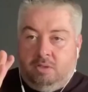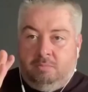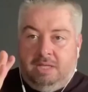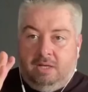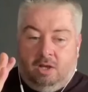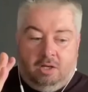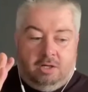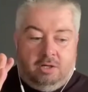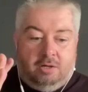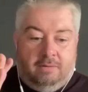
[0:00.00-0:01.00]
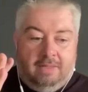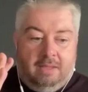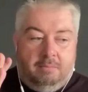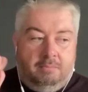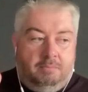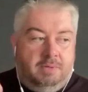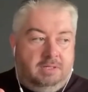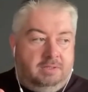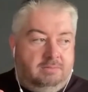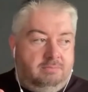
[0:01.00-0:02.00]
be longer.
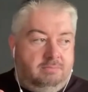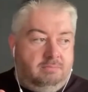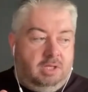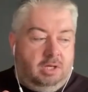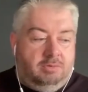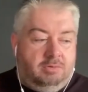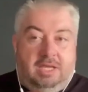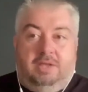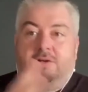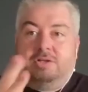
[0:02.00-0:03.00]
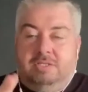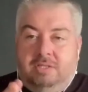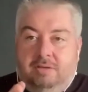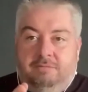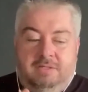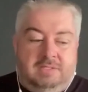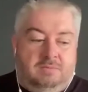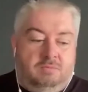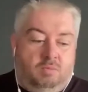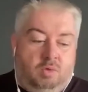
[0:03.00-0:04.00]
But, the other stuff
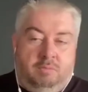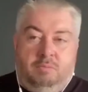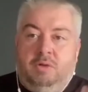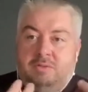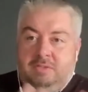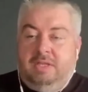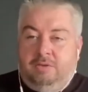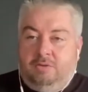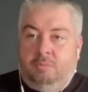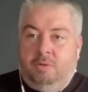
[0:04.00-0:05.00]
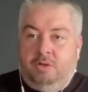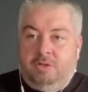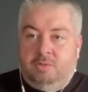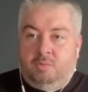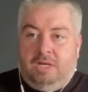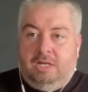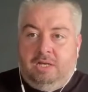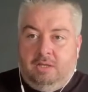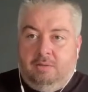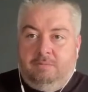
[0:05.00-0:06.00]
is what most entrepreneurs really
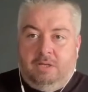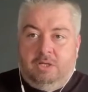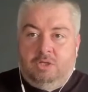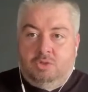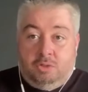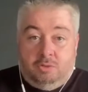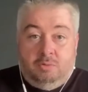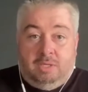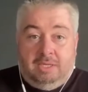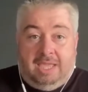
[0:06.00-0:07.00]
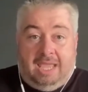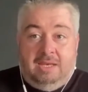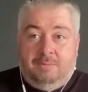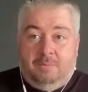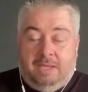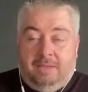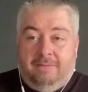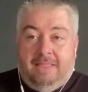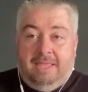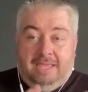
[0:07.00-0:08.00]
love and enjoy doing anyway.
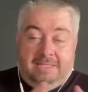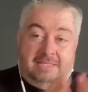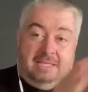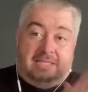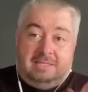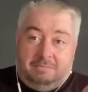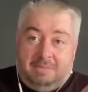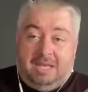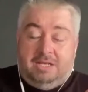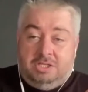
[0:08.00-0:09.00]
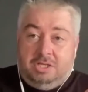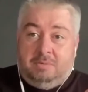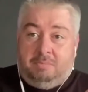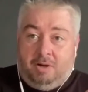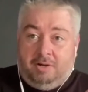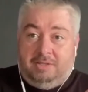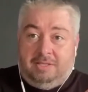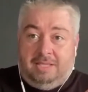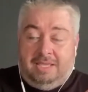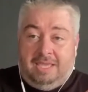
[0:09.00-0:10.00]
It's the managing part
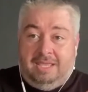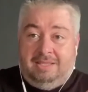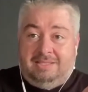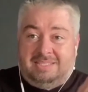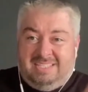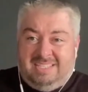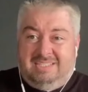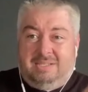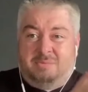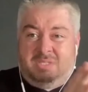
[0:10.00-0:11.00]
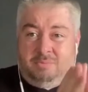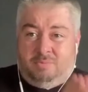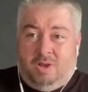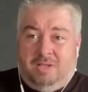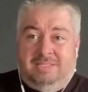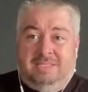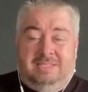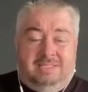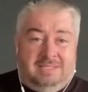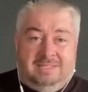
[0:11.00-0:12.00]
that they hate: the systems, the
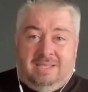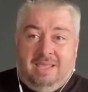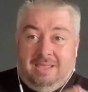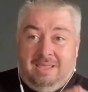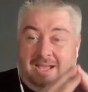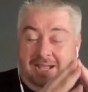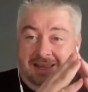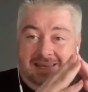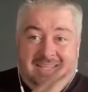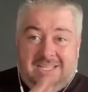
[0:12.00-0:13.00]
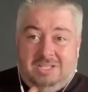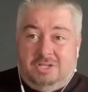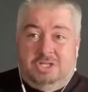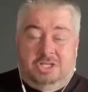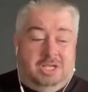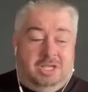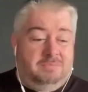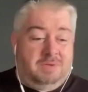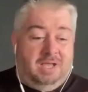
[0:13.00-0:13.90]
processes, leadership,